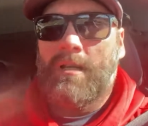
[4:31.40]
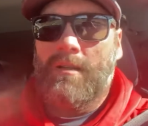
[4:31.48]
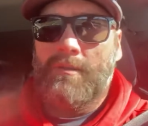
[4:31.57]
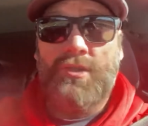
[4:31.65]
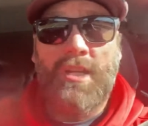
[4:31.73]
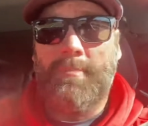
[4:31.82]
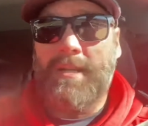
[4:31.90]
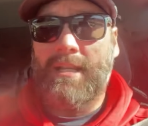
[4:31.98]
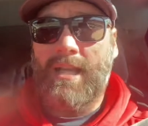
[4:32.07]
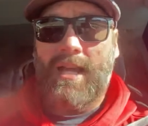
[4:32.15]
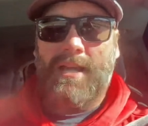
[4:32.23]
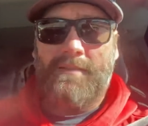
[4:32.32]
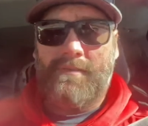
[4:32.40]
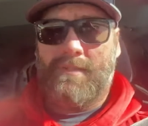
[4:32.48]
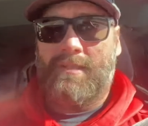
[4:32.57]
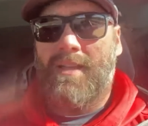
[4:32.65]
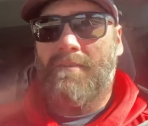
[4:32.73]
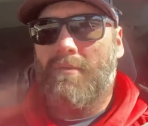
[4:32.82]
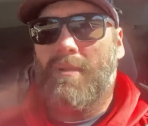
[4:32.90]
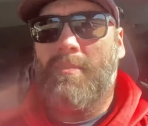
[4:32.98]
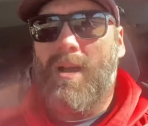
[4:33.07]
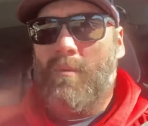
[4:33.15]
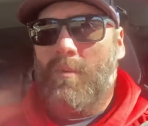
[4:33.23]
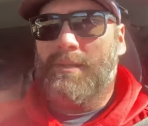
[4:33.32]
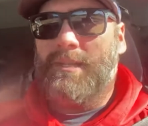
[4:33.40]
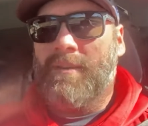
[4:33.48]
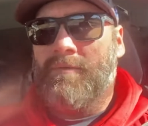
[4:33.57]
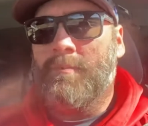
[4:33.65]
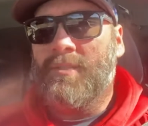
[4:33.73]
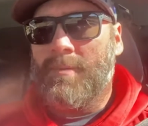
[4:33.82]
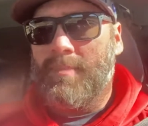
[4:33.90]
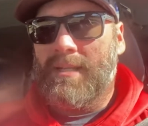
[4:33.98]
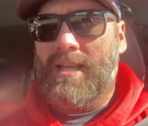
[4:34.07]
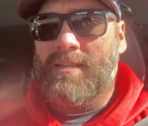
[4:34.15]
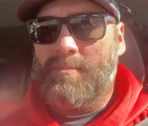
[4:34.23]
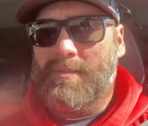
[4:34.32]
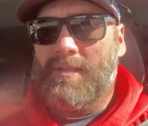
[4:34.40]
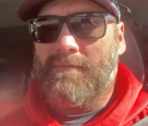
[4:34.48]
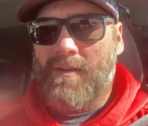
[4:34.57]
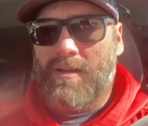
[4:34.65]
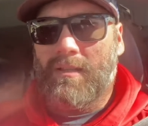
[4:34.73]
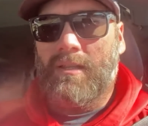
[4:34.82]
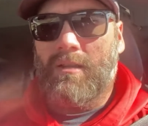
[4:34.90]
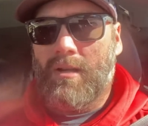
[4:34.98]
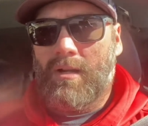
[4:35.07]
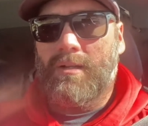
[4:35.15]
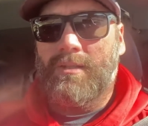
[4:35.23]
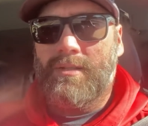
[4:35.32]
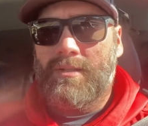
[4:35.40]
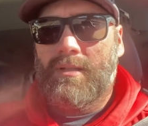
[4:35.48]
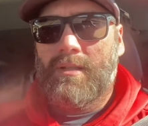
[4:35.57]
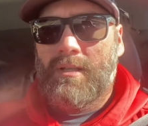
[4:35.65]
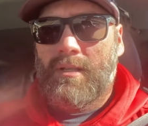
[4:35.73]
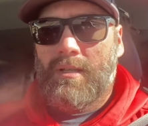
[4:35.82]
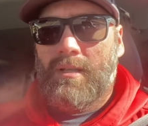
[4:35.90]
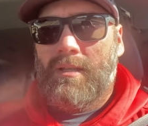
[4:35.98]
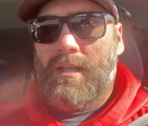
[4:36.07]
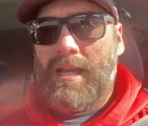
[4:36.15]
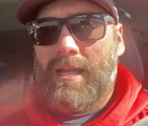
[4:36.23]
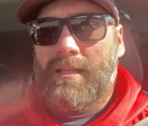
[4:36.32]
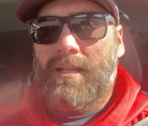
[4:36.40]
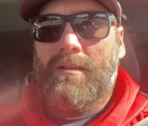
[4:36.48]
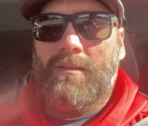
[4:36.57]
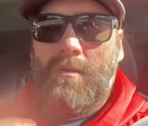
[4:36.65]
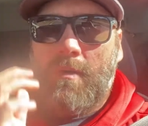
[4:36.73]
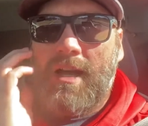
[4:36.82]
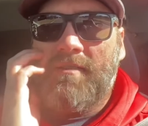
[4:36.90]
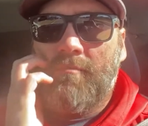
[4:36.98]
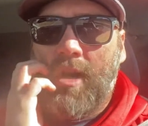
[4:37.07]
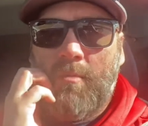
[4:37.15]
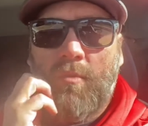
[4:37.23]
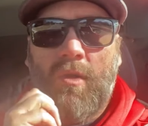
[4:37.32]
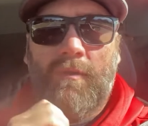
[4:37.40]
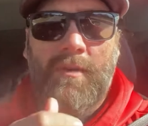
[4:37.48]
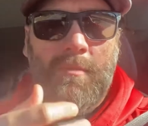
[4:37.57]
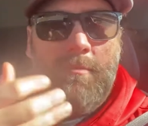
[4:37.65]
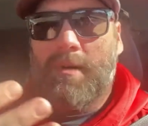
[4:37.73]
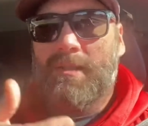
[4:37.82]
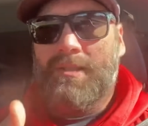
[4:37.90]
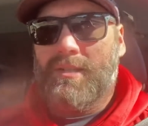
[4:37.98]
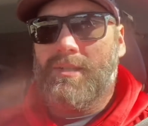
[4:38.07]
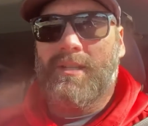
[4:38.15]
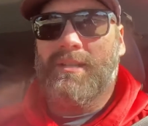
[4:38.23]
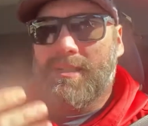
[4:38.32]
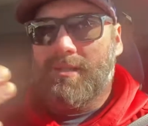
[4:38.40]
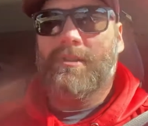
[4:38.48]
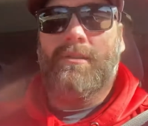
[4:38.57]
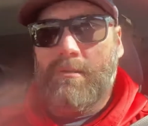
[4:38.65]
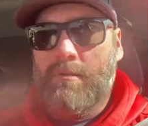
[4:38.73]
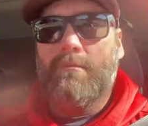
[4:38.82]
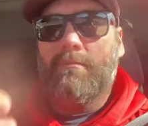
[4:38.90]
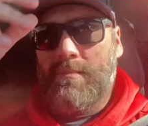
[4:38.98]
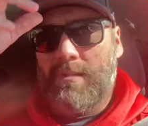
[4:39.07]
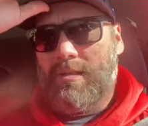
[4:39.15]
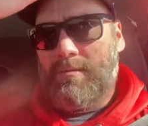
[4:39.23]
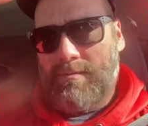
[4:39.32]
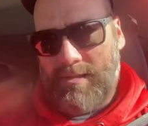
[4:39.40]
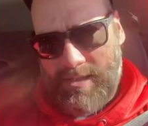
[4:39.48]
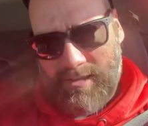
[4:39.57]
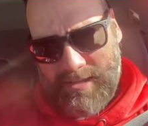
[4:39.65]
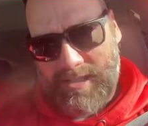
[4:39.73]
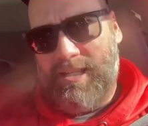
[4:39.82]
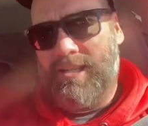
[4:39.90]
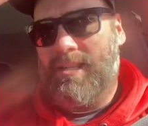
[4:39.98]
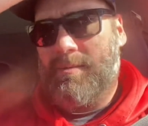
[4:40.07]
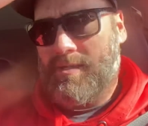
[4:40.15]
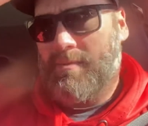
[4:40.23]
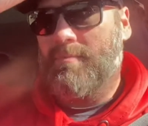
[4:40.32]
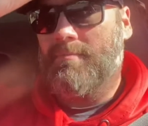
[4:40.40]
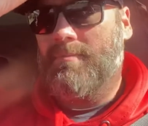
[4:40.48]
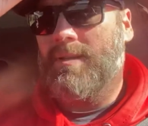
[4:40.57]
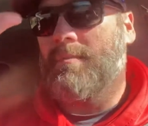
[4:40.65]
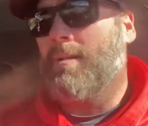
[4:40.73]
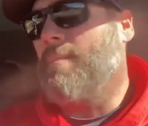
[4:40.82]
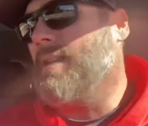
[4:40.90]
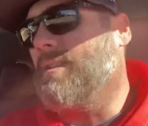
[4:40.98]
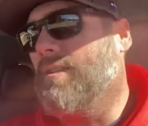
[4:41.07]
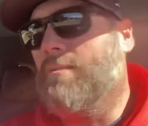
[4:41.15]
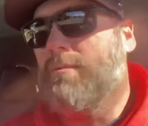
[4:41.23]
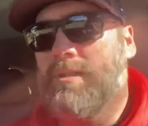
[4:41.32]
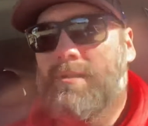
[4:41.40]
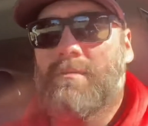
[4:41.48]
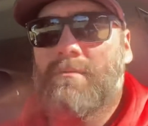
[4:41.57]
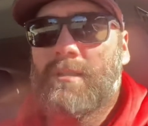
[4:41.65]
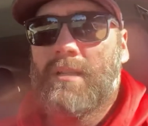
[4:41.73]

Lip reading: GP knives, I've only bought one thing from GP knives, but they're fairly large, and I don't know why I haven't bought more from them. It's just because you know, DLT seems to be my main go-to.